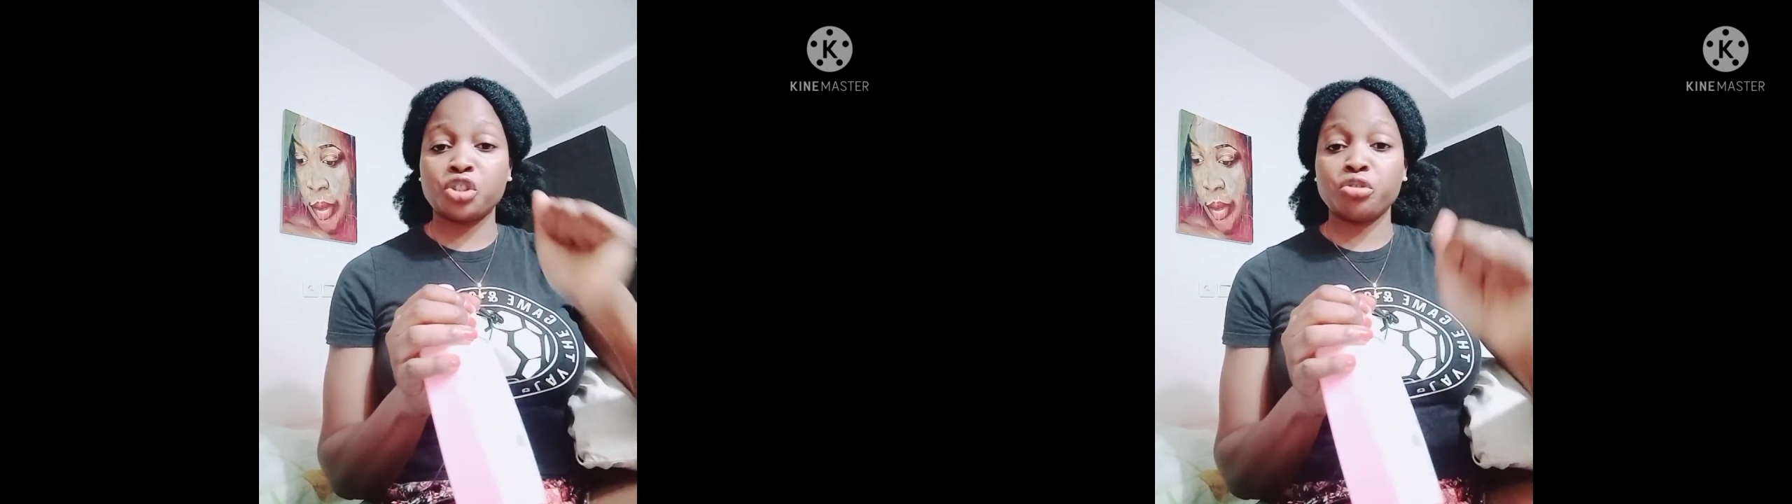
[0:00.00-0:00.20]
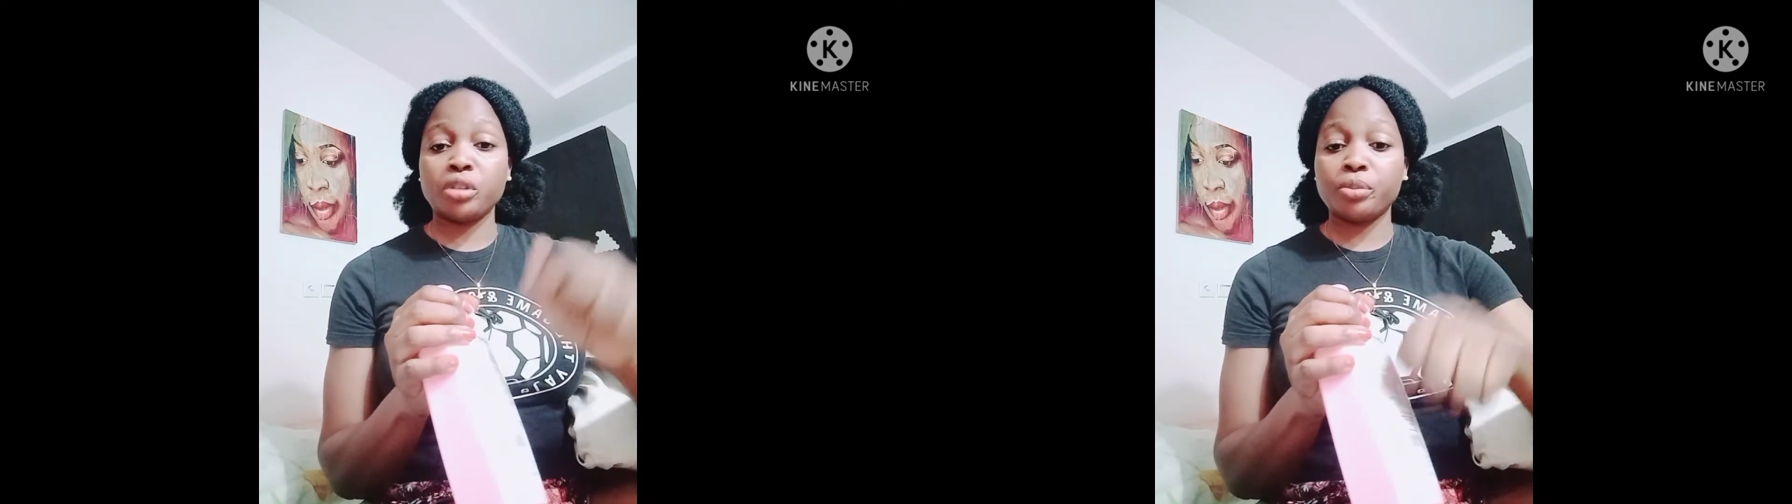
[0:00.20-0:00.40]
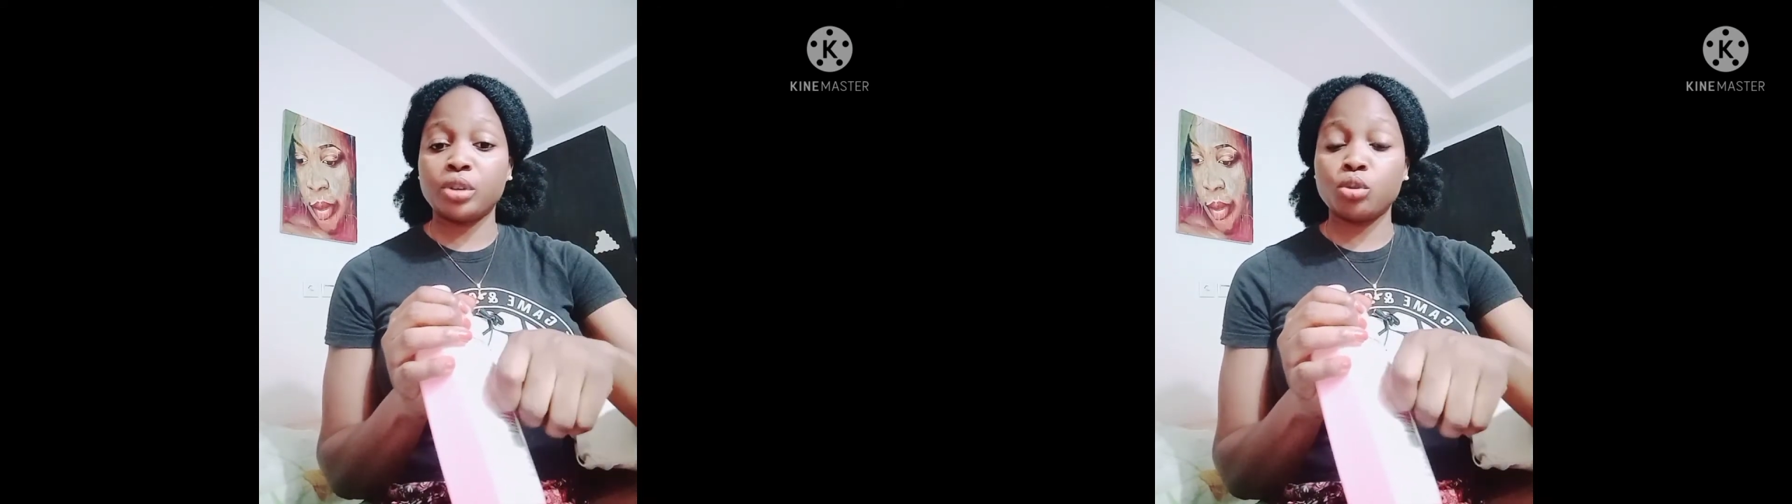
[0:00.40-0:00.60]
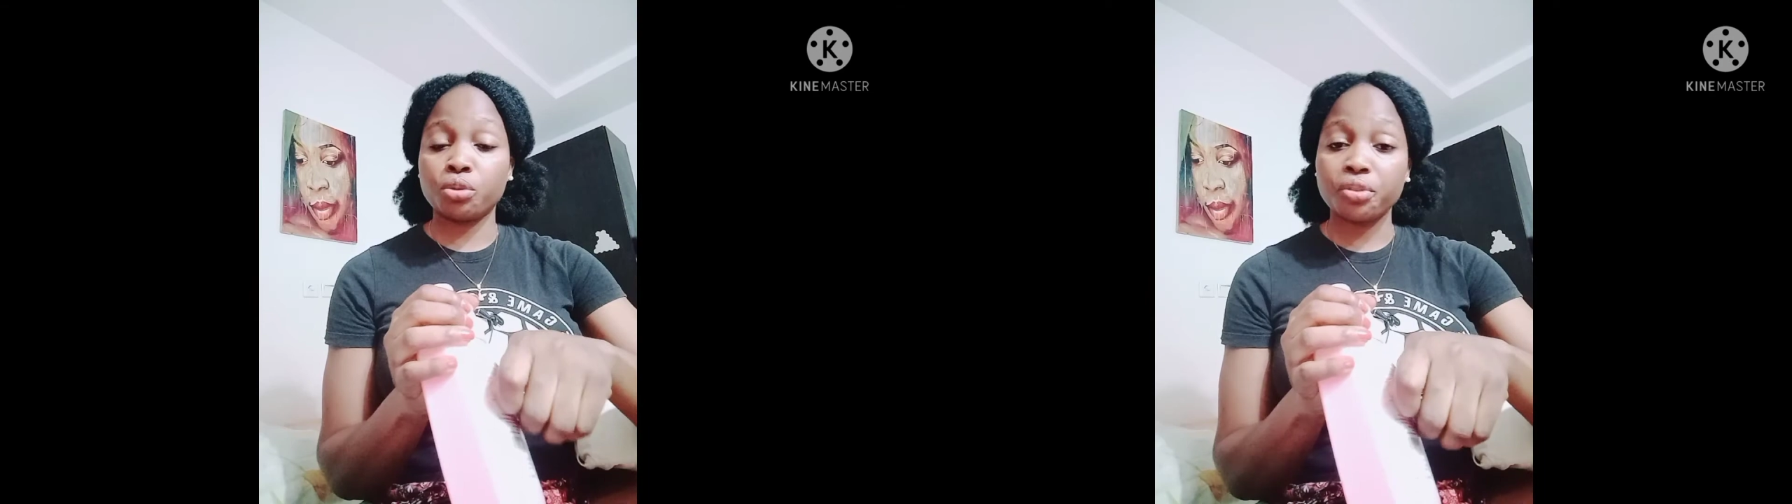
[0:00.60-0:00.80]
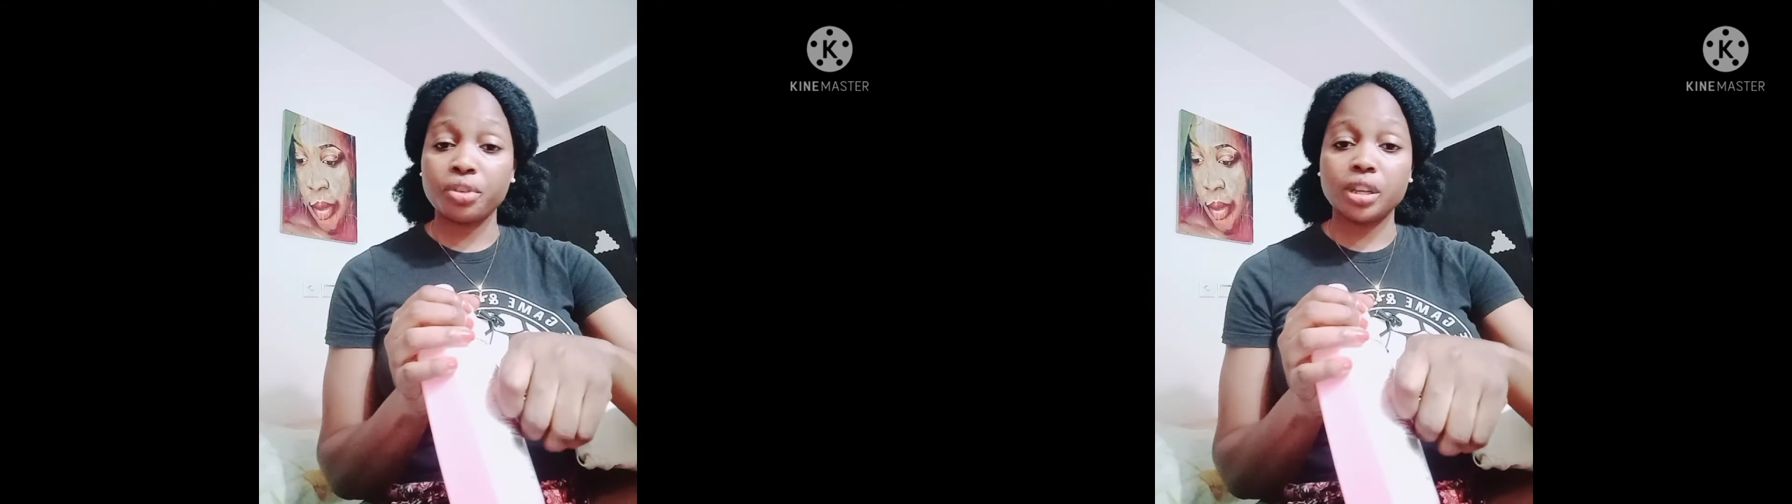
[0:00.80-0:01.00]
children
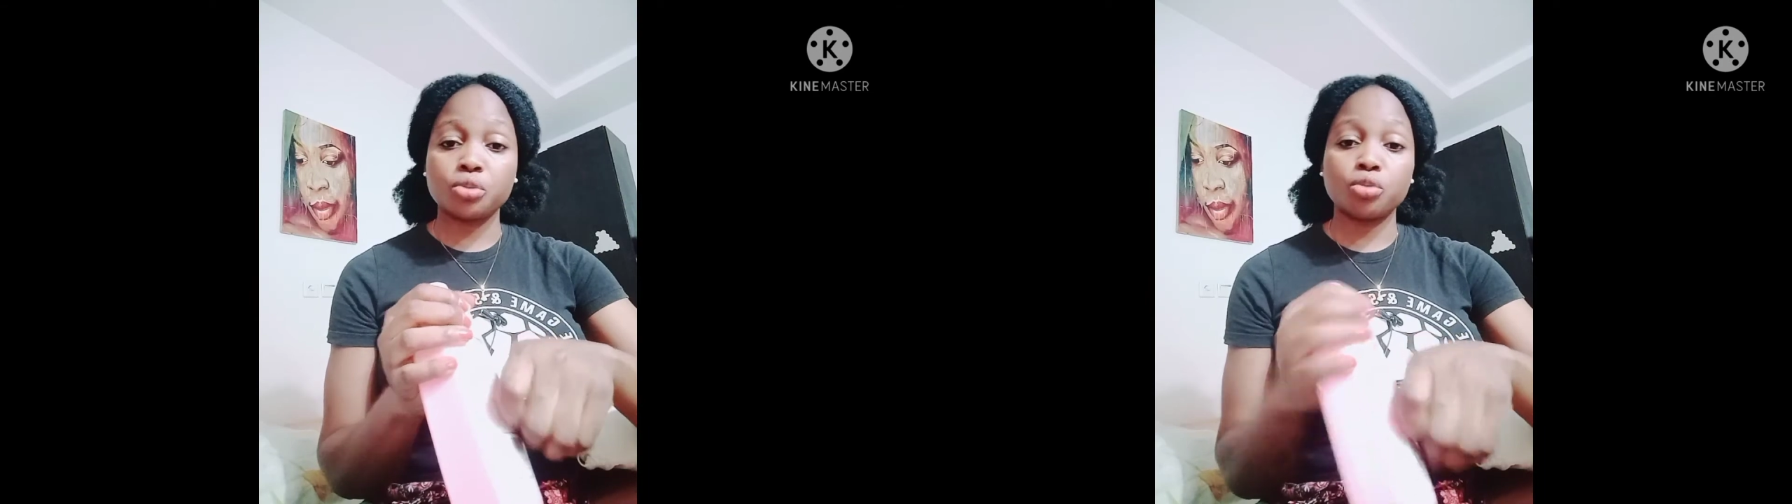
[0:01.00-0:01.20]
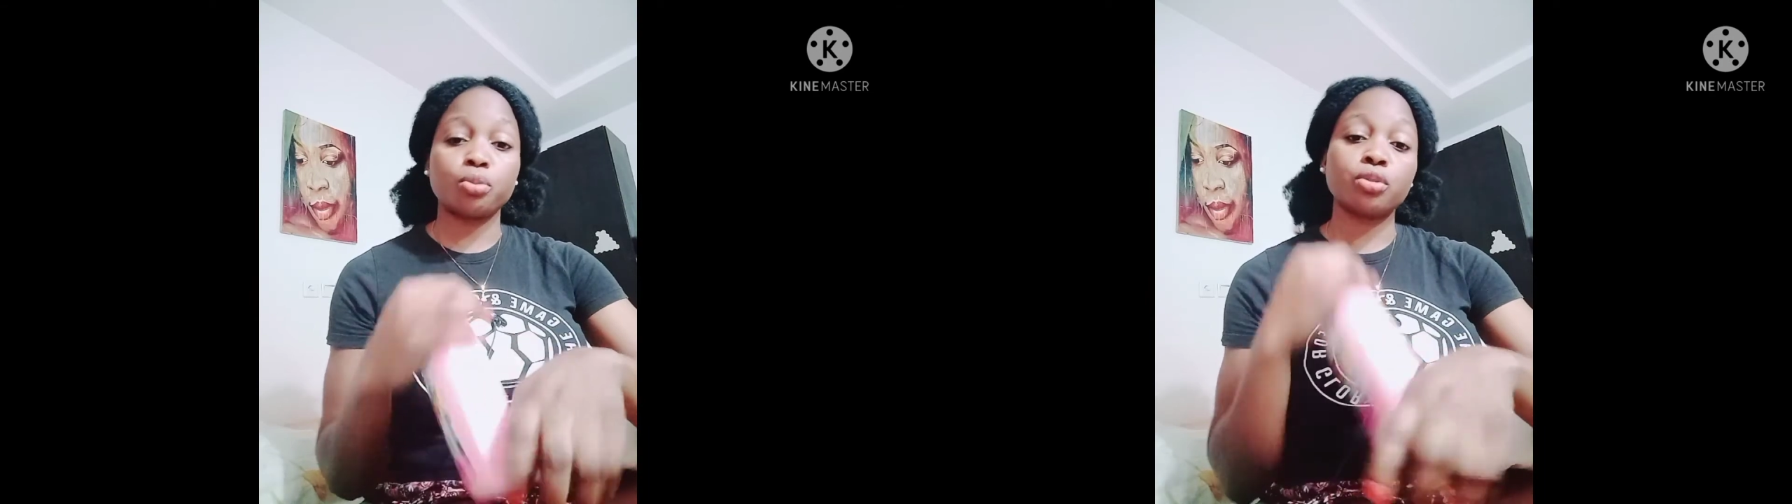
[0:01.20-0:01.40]
below 3 years old.